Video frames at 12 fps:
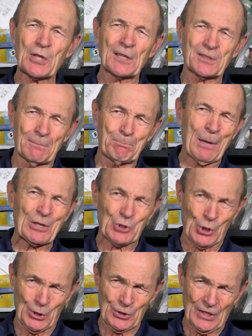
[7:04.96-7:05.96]
got some
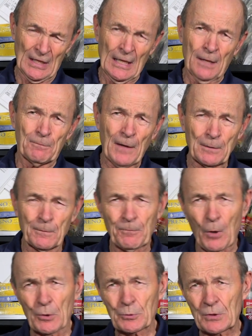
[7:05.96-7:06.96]
pictures. Fenelon
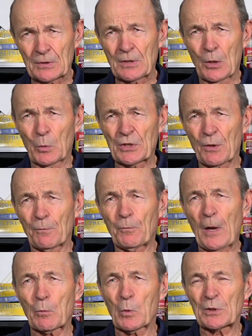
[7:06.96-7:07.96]
Falls is, was, a
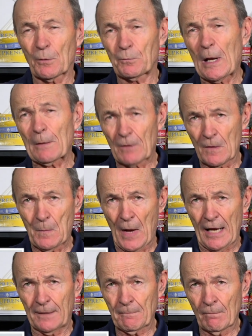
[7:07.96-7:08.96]
was a favorite of
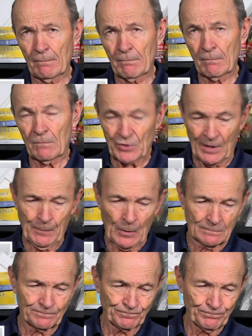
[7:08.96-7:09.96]
mine.
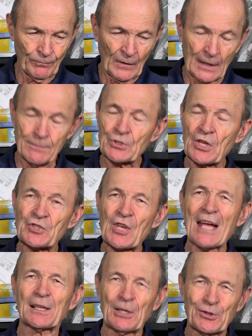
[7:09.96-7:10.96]
Simple. It was
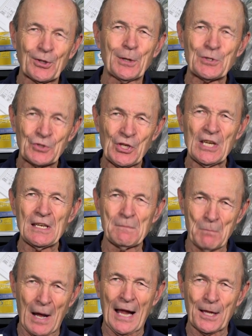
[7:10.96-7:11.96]
exactly
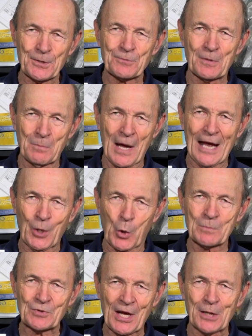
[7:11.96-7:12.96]
13 miles from my
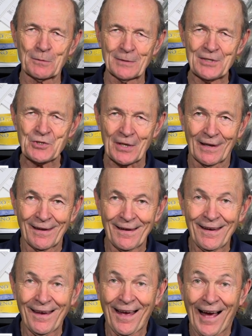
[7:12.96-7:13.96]
hometown of Lindsay.
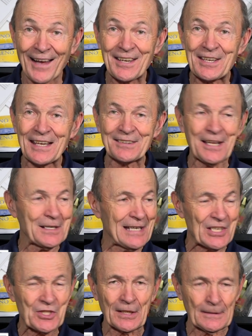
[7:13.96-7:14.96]
I could get there
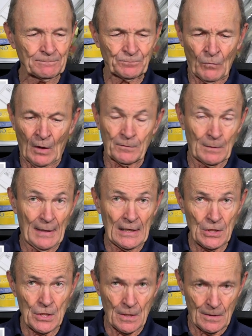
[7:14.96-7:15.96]
easily. For
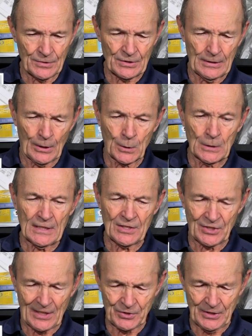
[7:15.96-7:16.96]
many years in the early
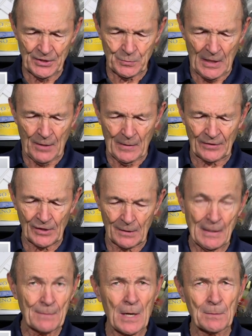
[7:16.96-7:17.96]
60s when I went there,
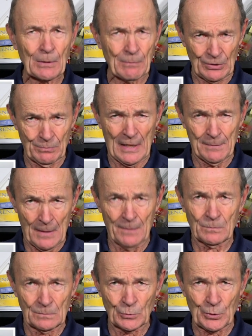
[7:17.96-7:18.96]
my mom would, my
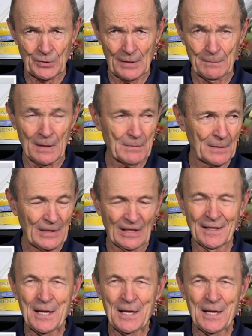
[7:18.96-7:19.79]
mom would, my mommy,